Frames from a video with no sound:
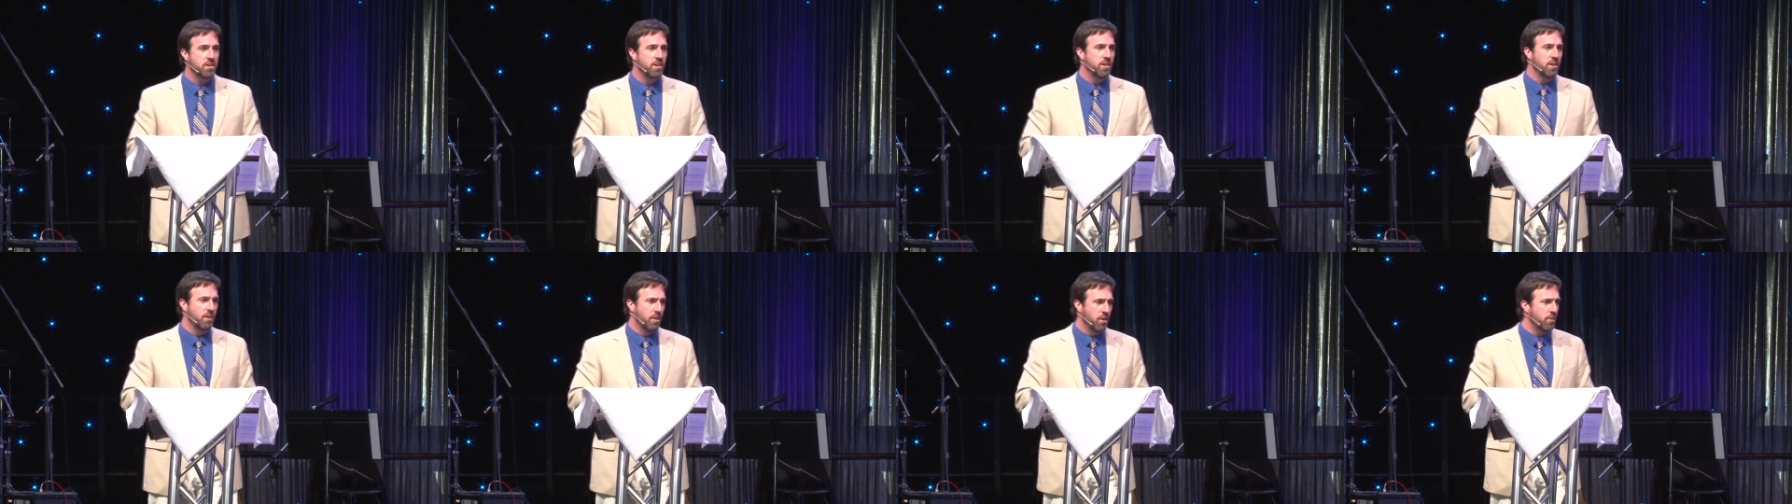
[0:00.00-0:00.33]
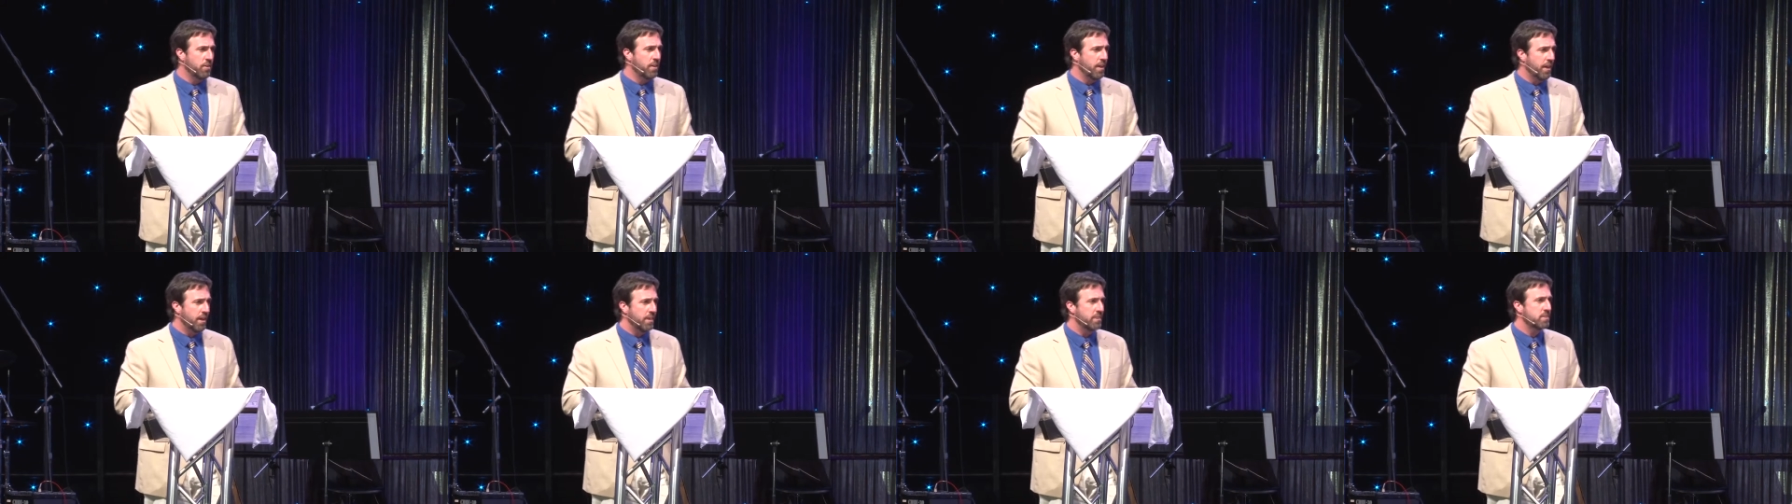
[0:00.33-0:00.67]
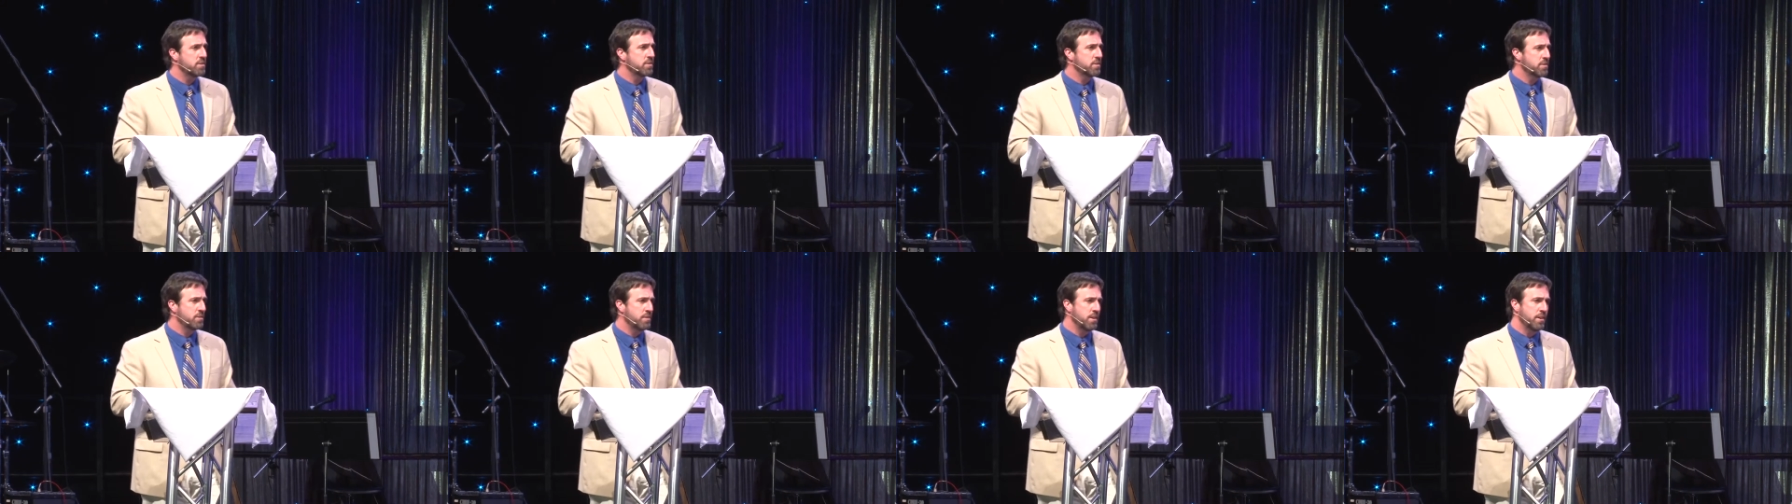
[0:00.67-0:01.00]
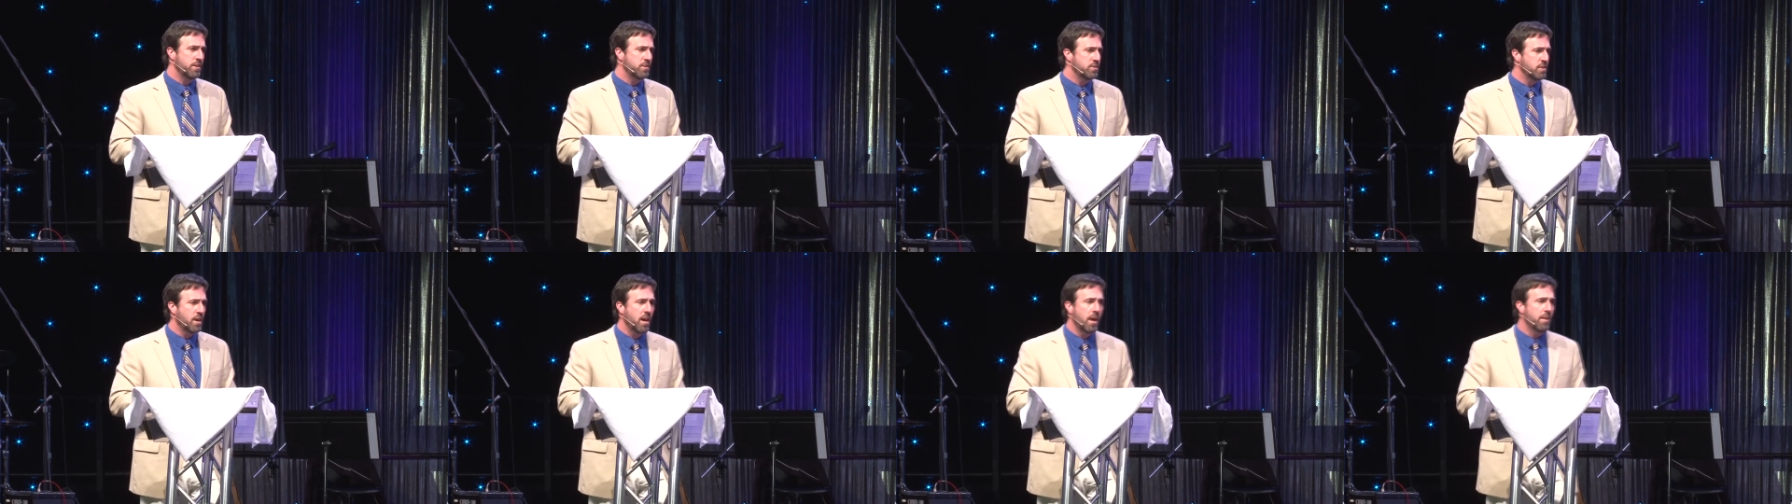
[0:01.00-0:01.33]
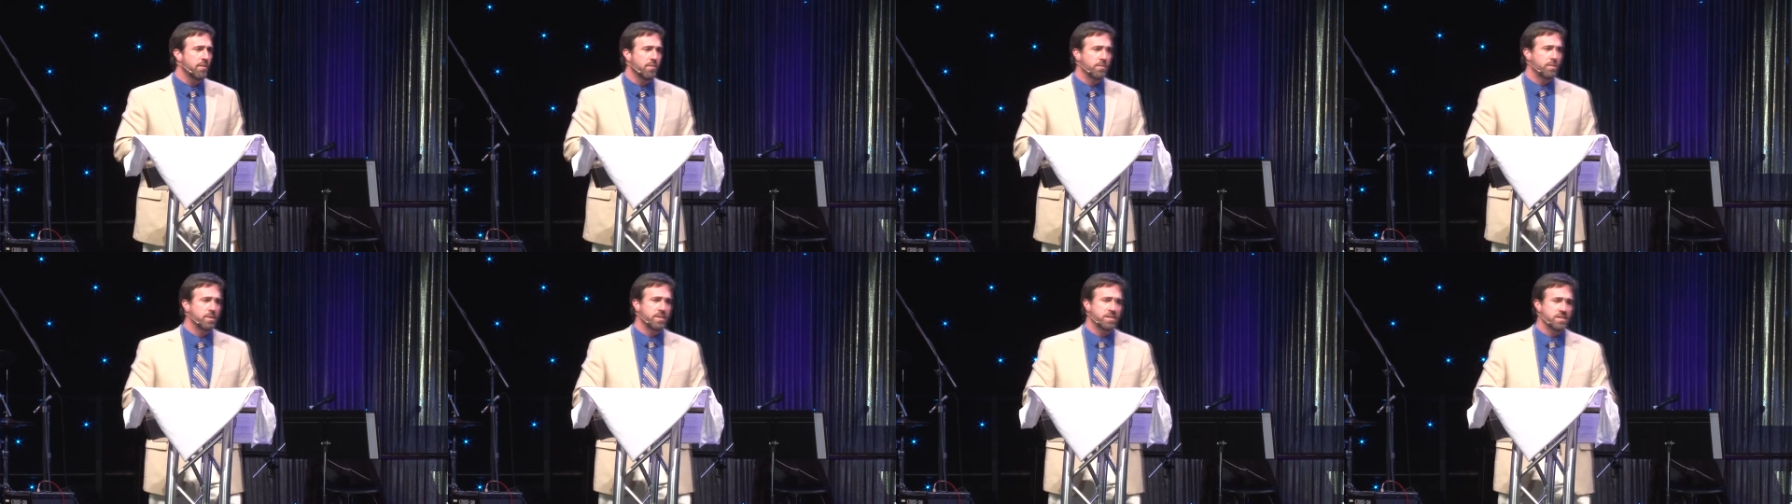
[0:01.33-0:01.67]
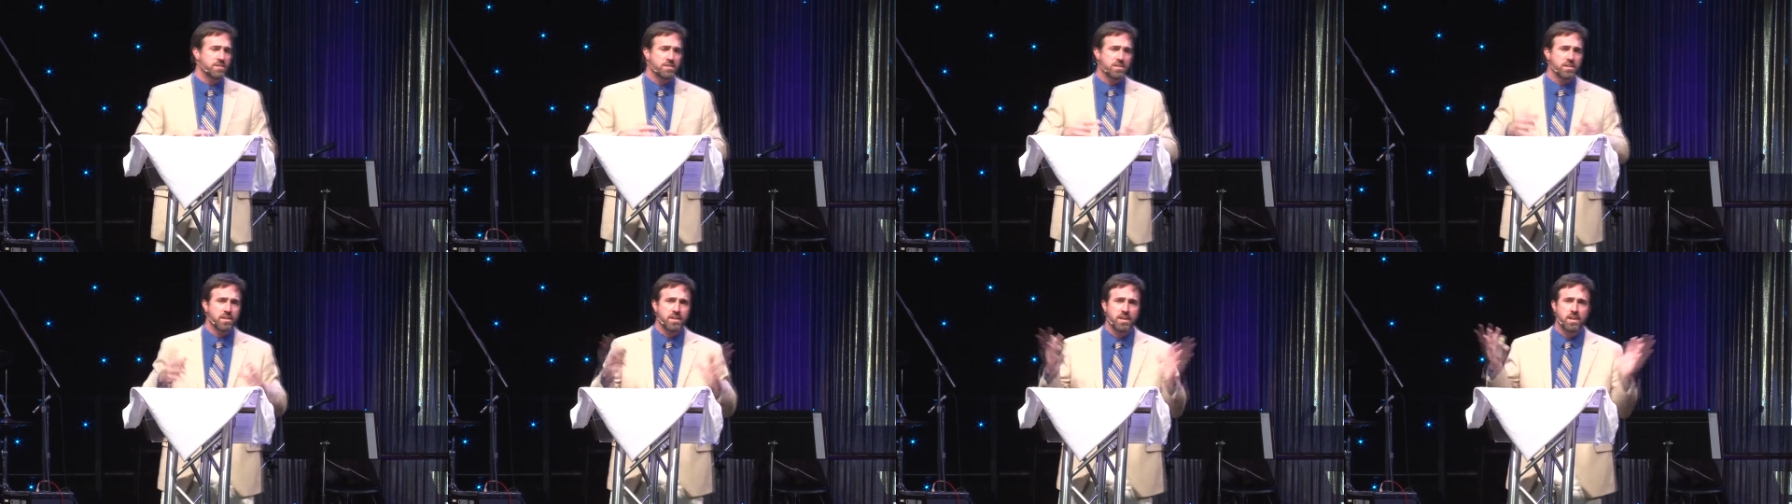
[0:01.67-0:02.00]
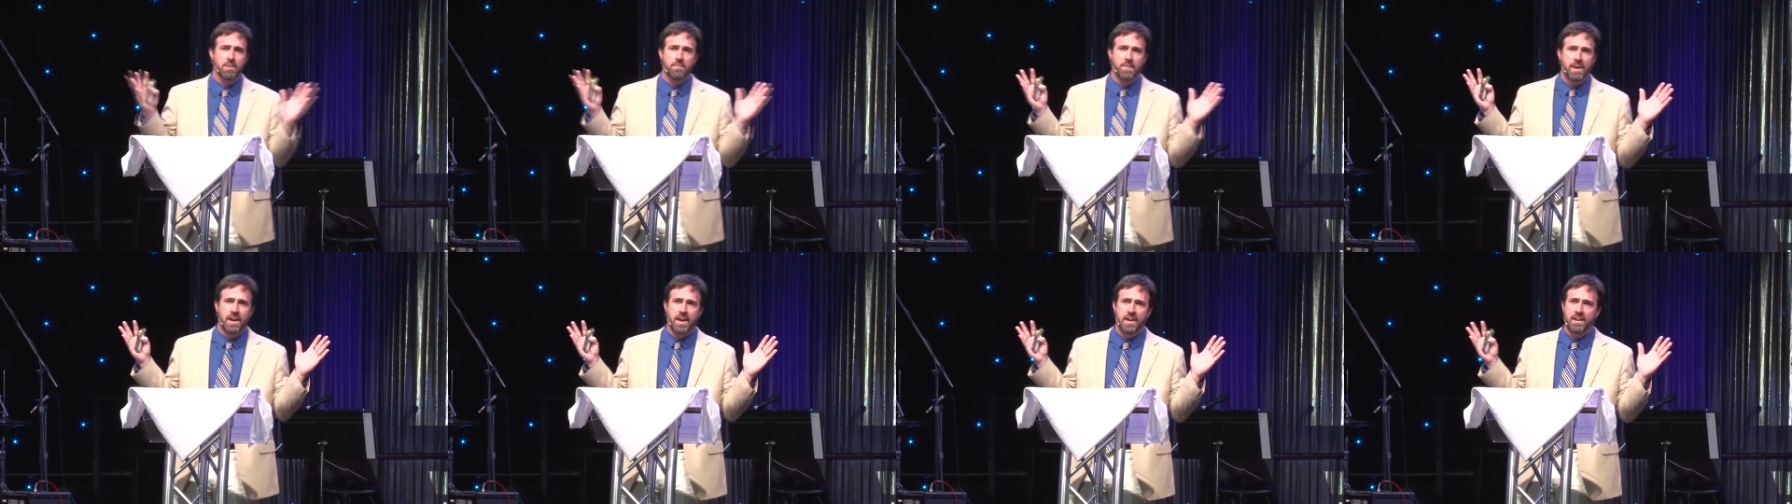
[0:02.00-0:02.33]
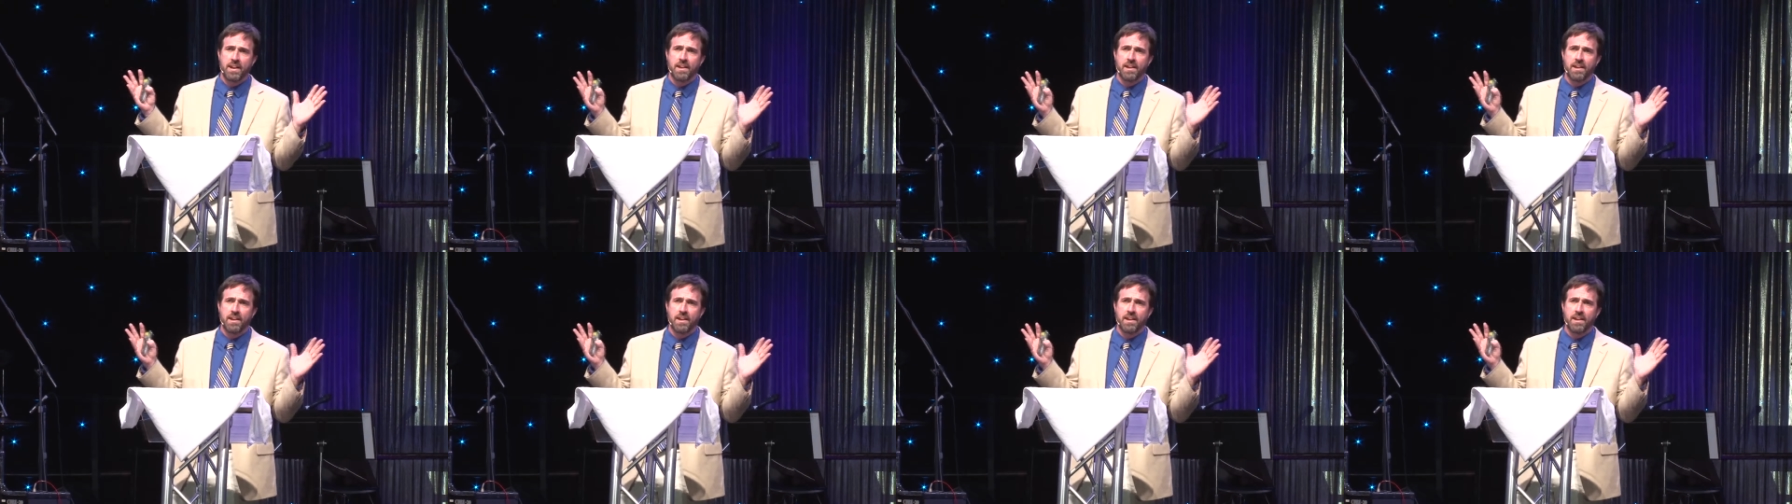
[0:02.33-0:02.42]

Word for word: Oh, yes, there's obviously a man